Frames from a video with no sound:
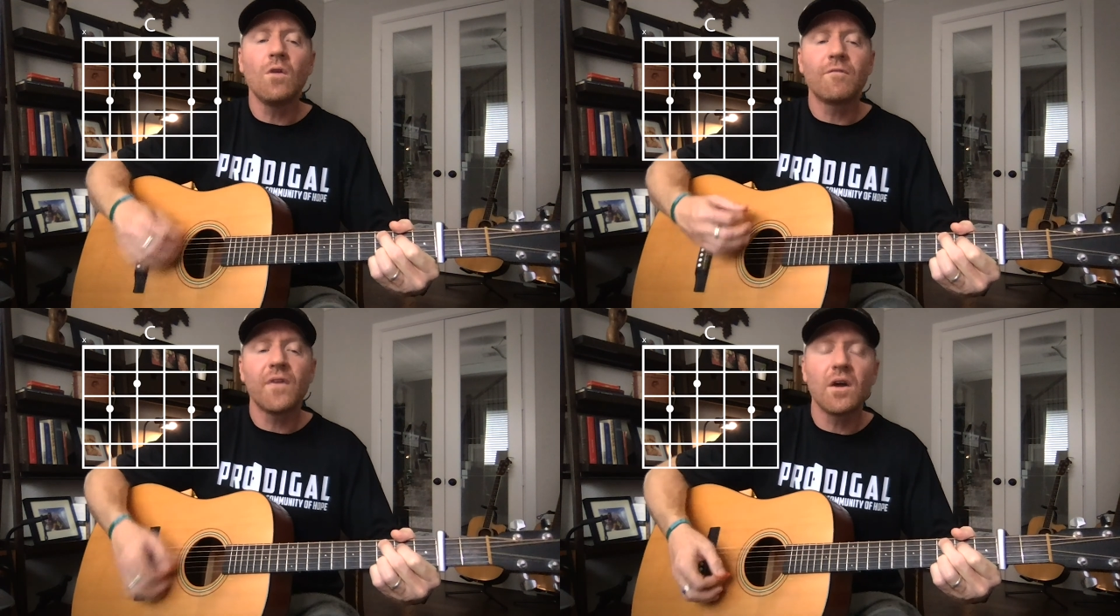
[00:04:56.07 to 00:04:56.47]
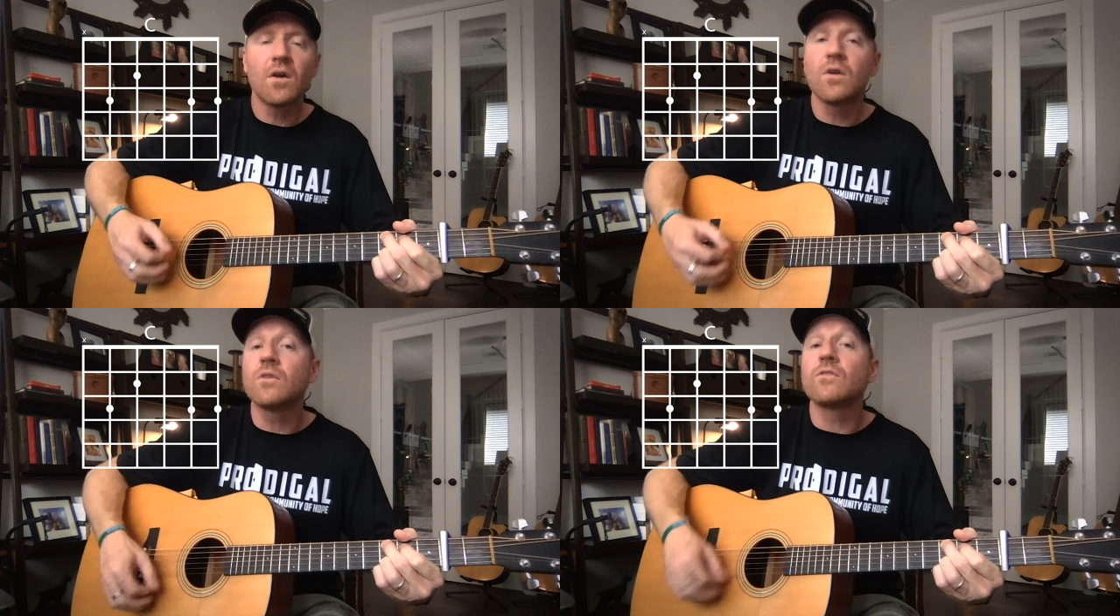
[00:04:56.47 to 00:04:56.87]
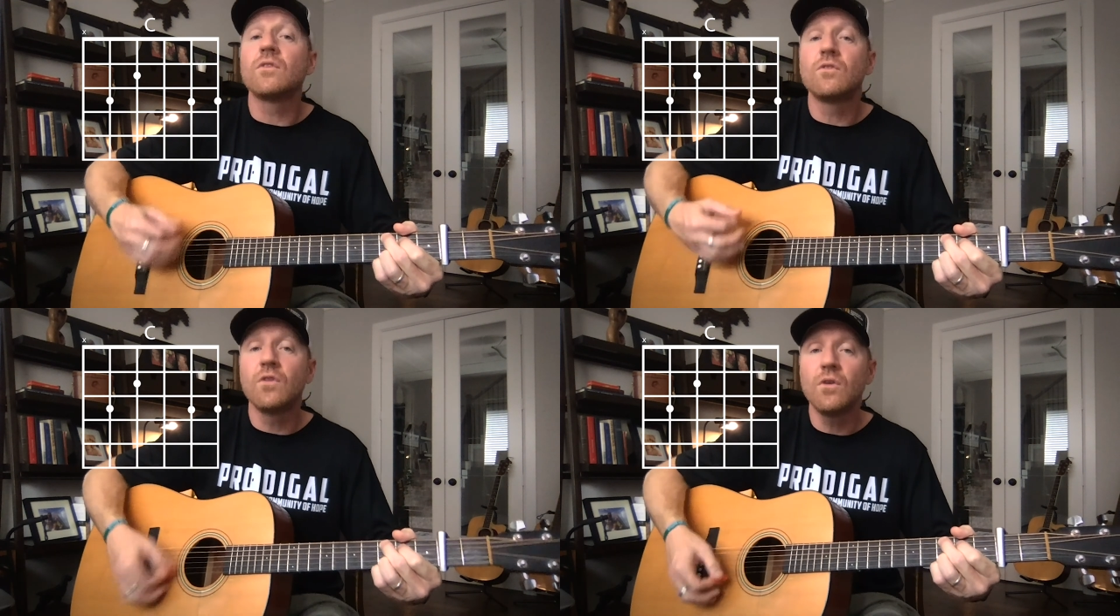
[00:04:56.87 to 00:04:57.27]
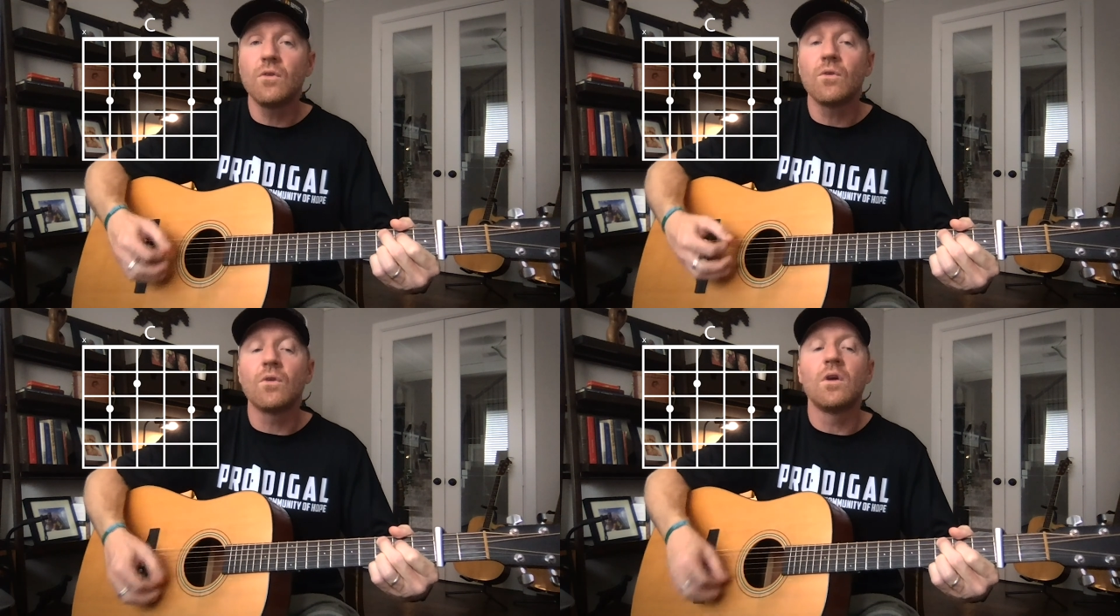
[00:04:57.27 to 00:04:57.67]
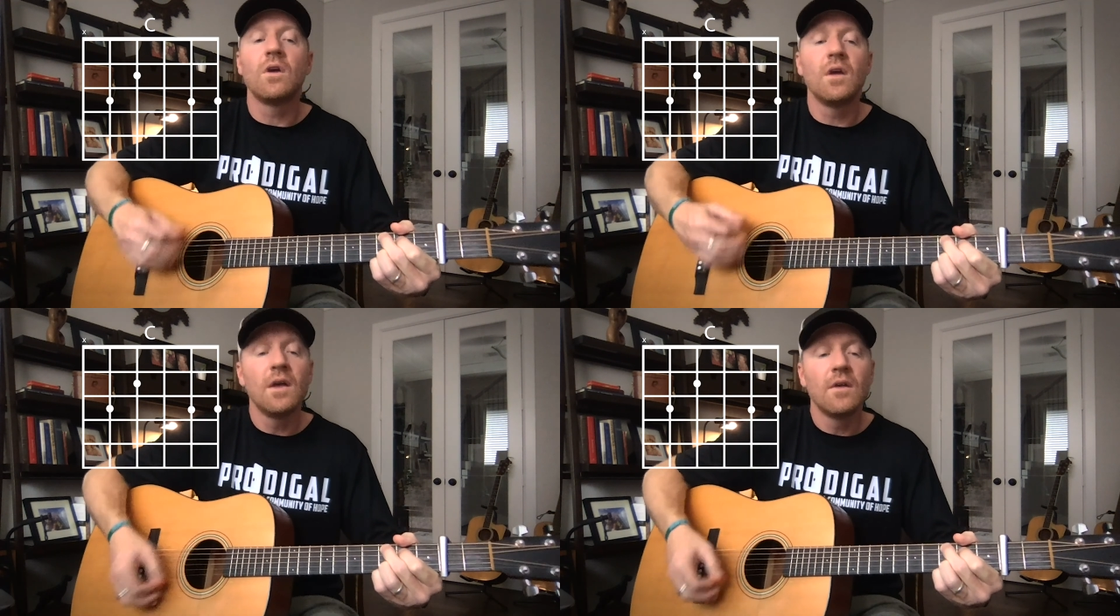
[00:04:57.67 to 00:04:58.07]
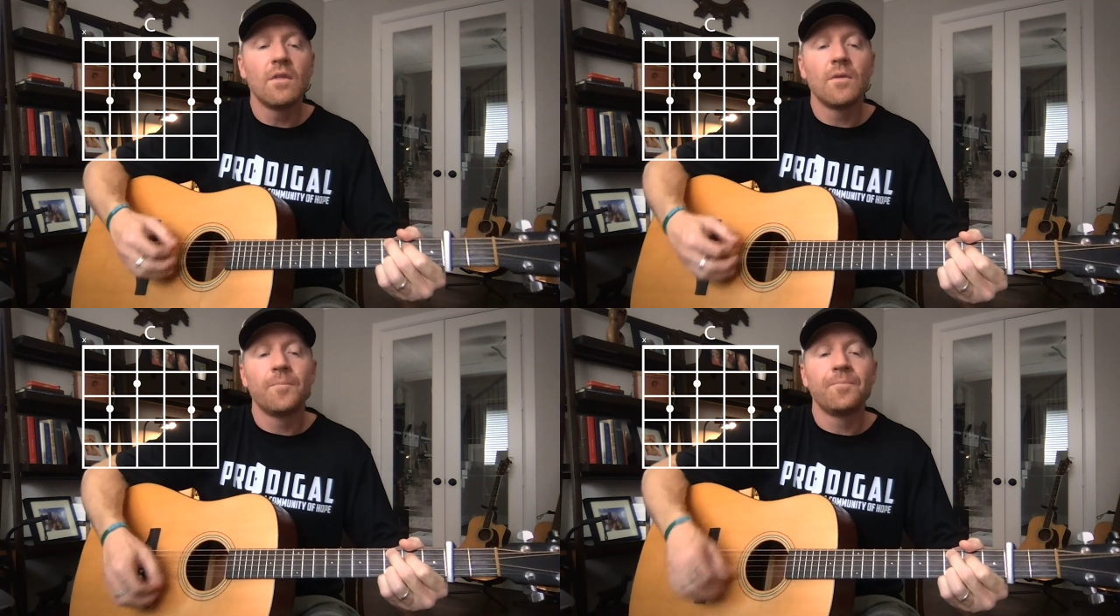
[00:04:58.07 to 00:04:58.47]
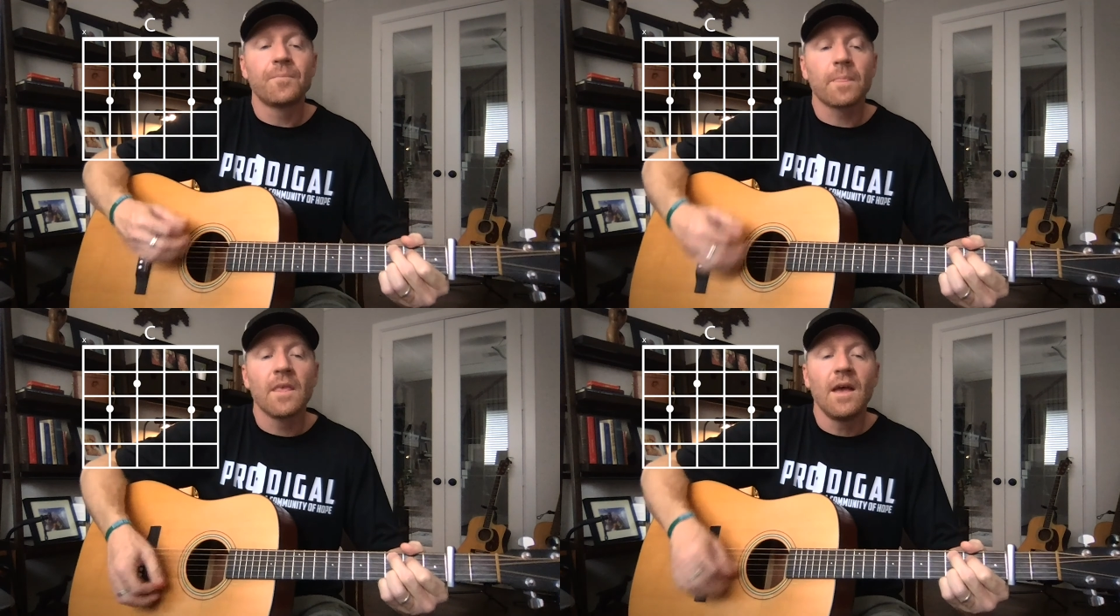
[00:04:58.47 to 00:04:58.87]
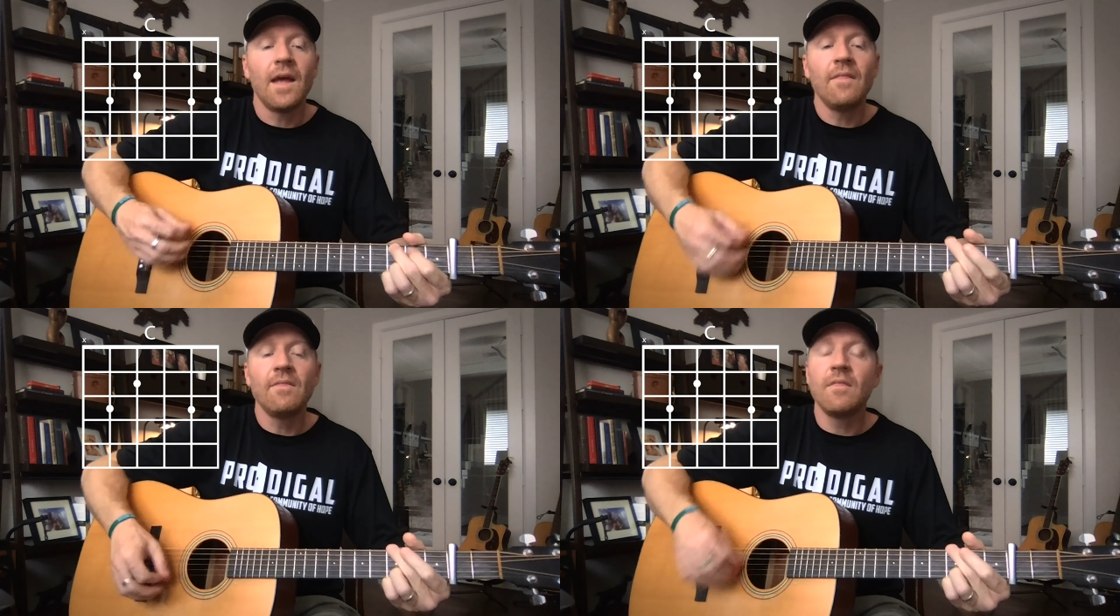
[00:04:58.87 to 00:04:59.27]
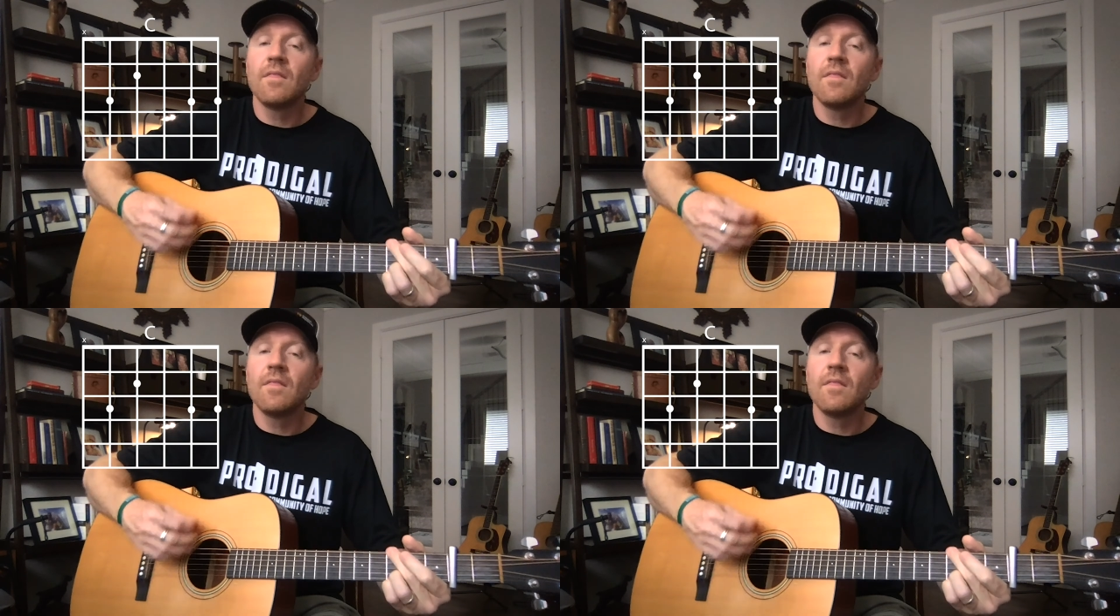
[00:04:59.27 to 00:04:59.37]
verse 2. And